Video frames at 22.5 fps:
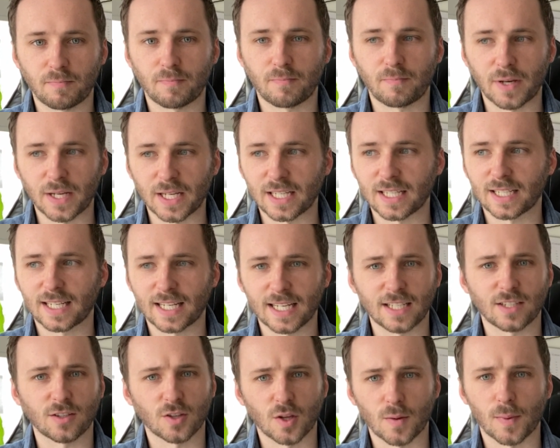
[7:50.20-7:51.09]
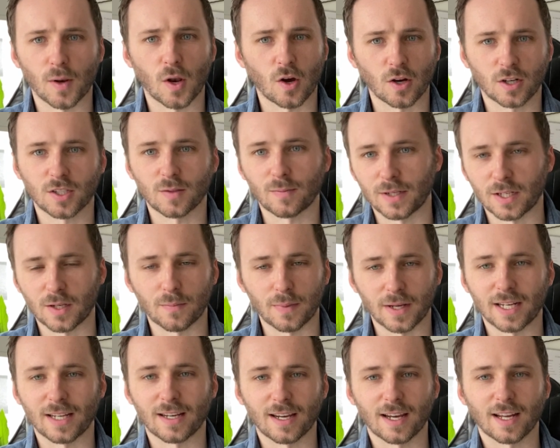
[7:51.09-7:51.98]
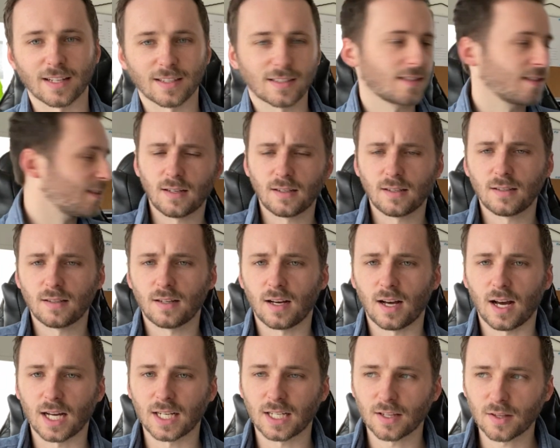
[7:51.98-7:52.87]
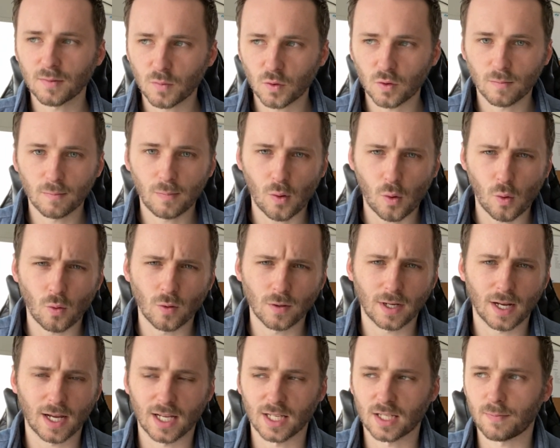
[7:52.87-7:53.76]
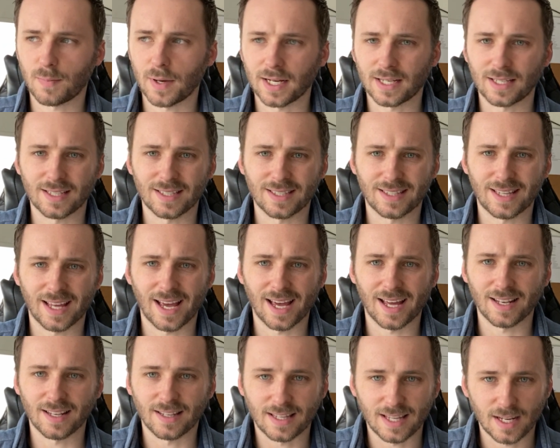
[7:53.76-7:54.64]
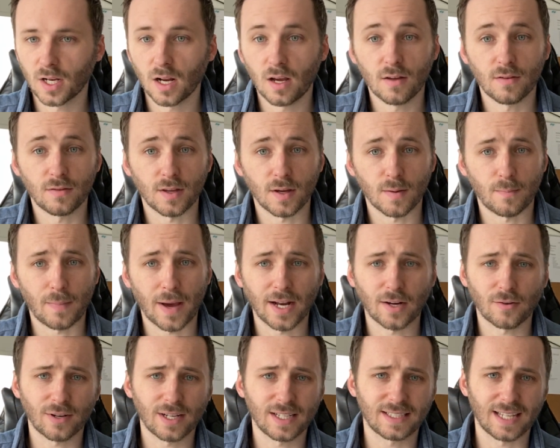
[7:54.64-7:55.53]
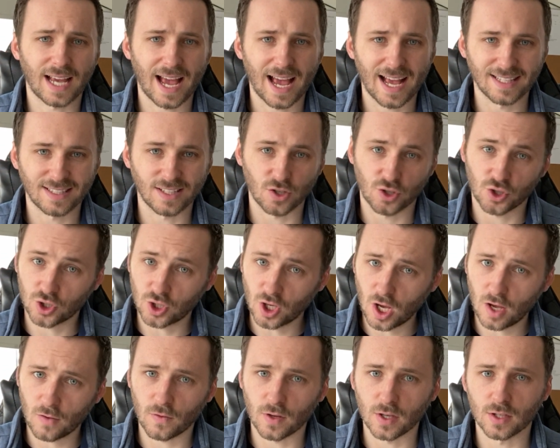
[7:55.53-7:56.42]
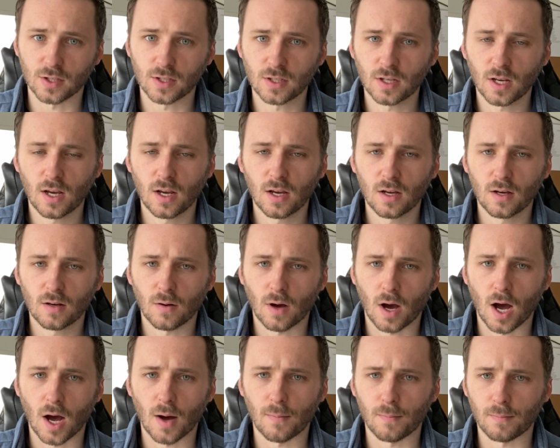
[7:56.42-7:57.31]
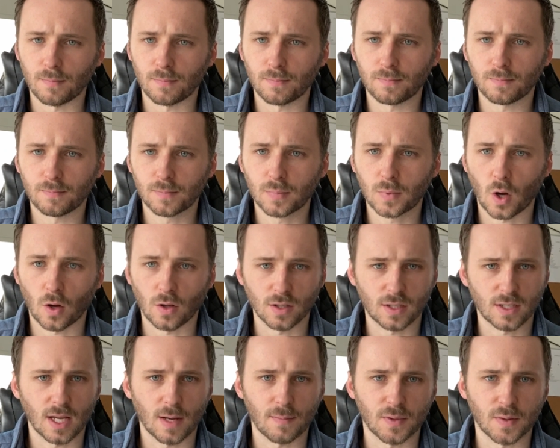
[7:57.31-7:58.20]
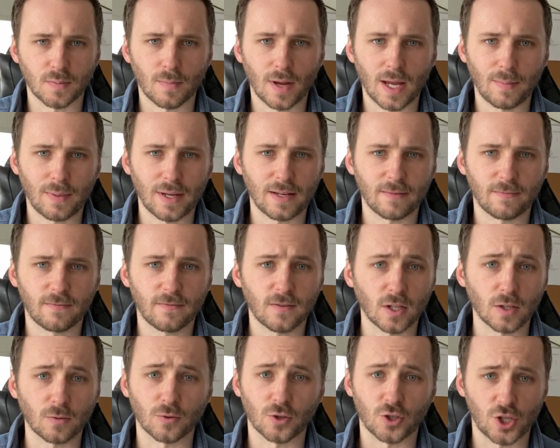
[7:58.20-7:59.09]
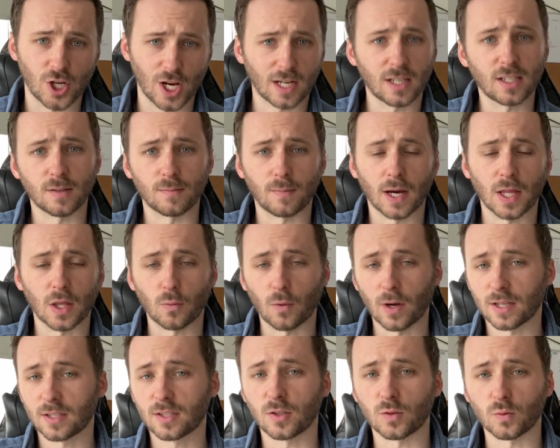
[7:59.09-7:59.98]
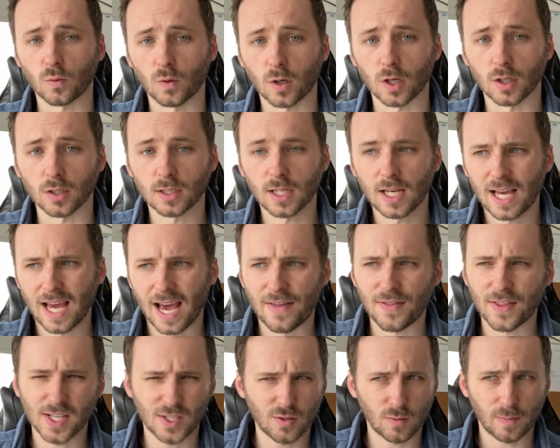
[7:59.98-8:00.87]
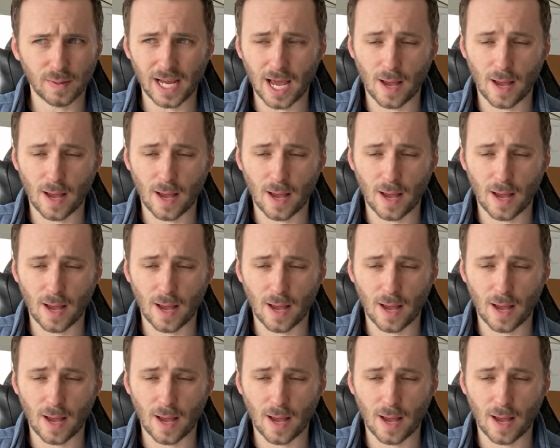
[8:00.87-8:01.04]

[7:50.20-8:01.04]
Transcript: big kid on the block to be competing against. Another more important aspect is that their batteries as a service concept may be fully rejected by the Western world. And this would be